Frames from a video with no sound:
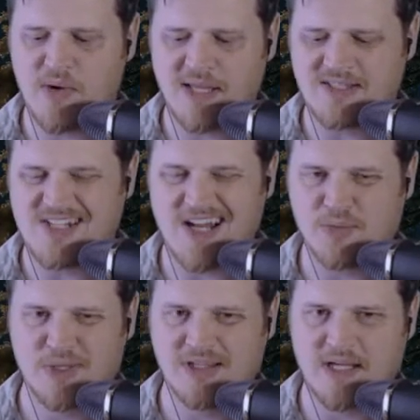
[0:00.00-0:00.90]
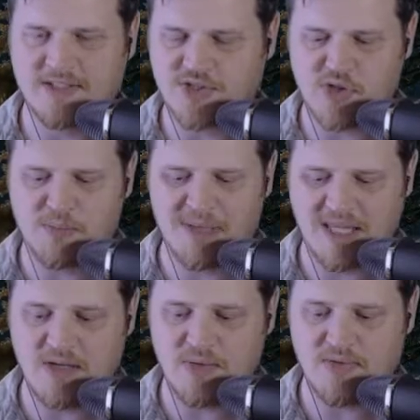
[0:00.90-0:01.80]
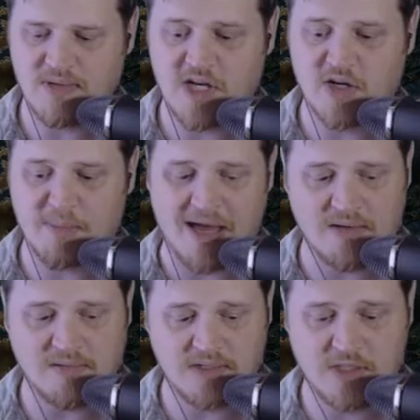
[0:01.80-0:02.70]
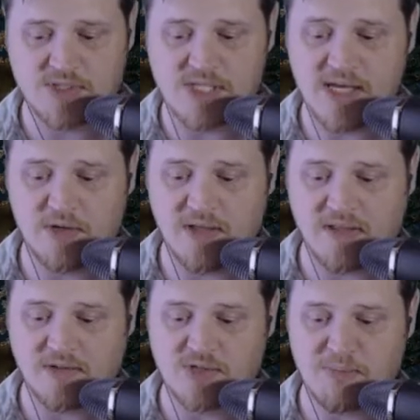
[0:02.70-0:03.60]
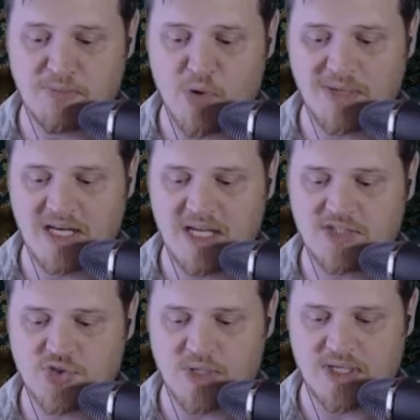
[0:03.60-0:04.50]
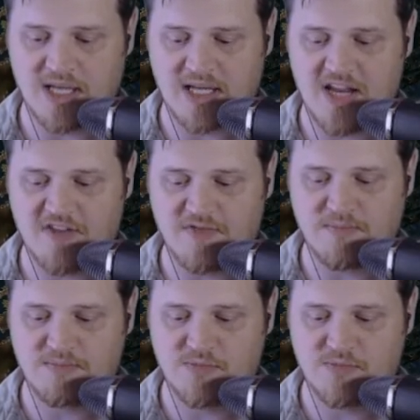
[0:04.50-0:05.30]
oh, that's not really logical, but then you hear about it years later that there's a moment in history that kind of